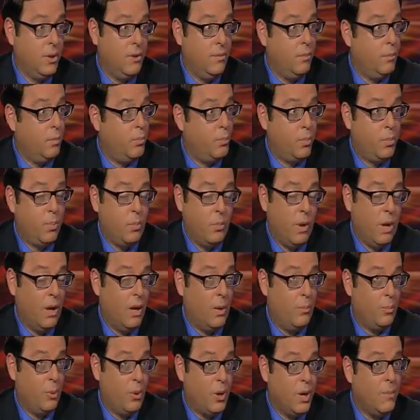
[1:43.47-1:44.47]
it
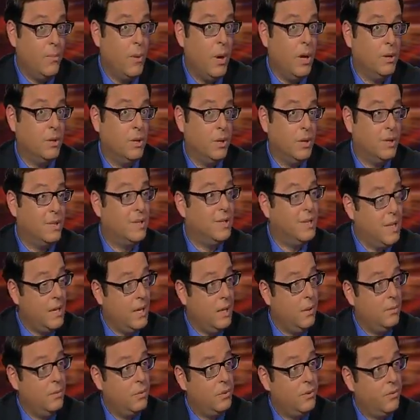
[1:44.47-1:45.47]
pretty much, it
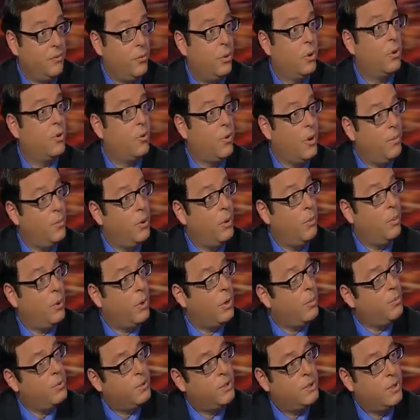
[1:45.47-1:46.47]
seems, for criminal
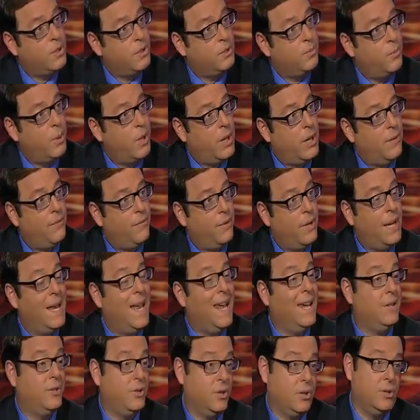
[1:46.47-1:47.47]
purposes, but if a
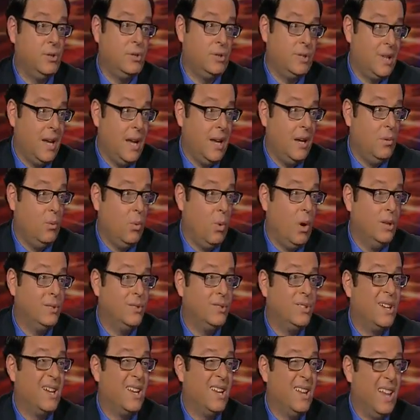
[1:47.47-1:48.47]
nation state
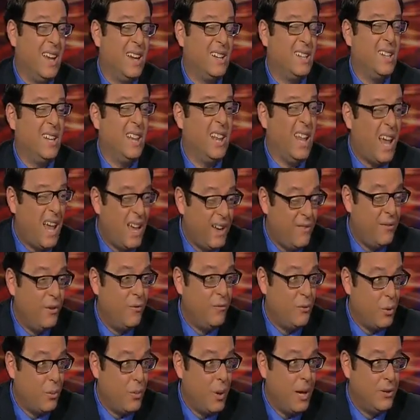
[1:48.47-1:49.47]
wants to collect a lot of
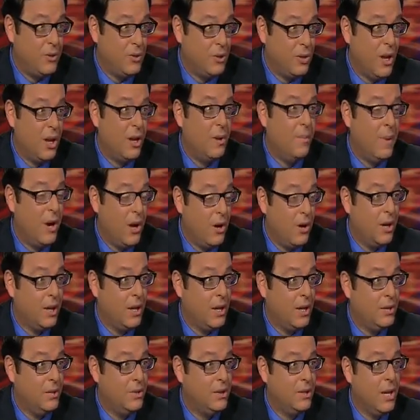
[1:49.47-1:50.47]
information on
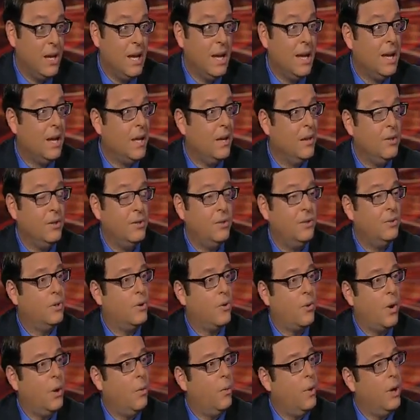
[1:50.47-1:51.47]
Americans, this is
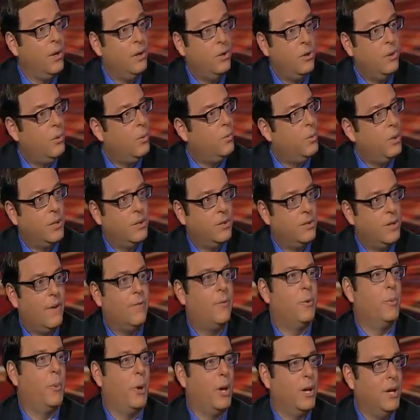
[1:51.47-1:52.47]
a great way to do it because
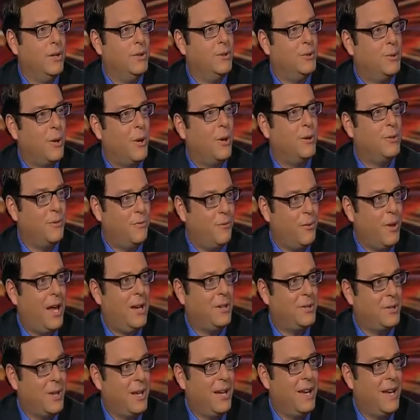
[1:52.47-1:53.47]
everybody installs a
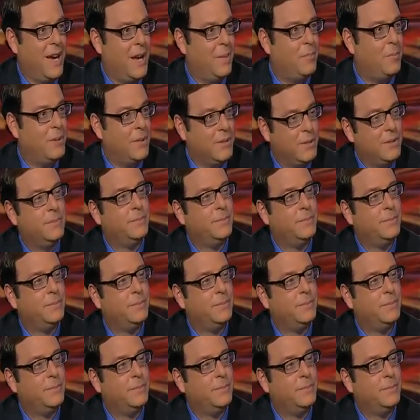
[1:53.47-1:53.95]
flashlight app.